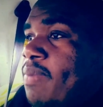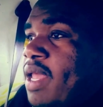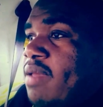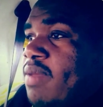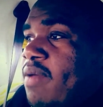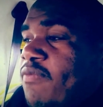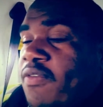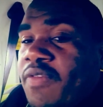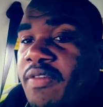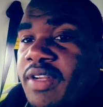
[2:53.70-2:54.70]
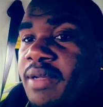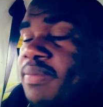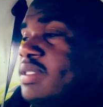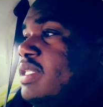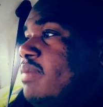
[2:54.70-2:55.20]
I blame him for
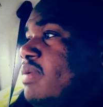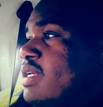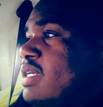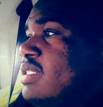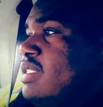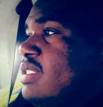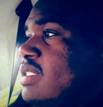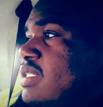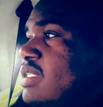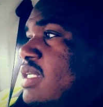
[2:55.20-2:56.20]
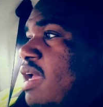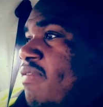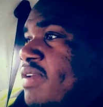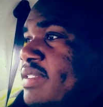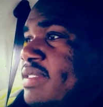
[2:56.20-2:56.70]
15% because
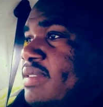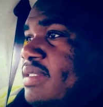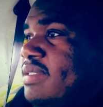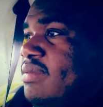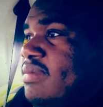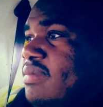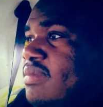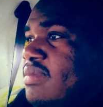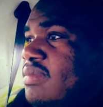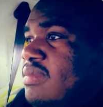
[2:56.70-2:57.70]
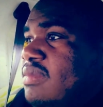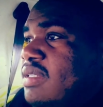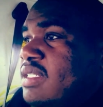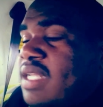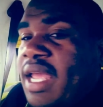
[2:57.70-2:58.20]
of his
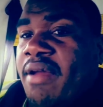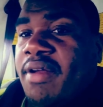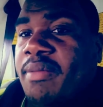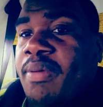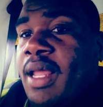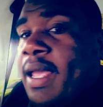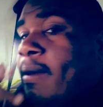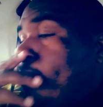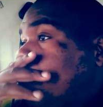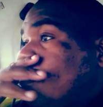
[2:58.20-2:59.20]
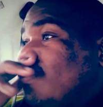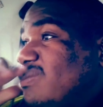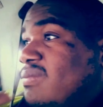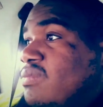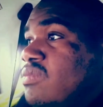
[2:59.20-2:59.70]
his errant play,
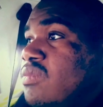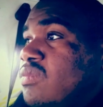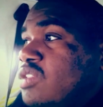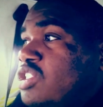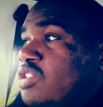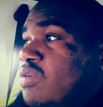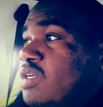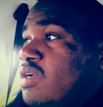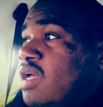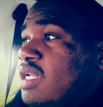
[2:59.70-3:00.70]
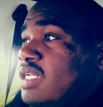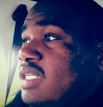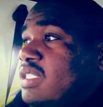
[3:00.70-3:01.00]
shooting all of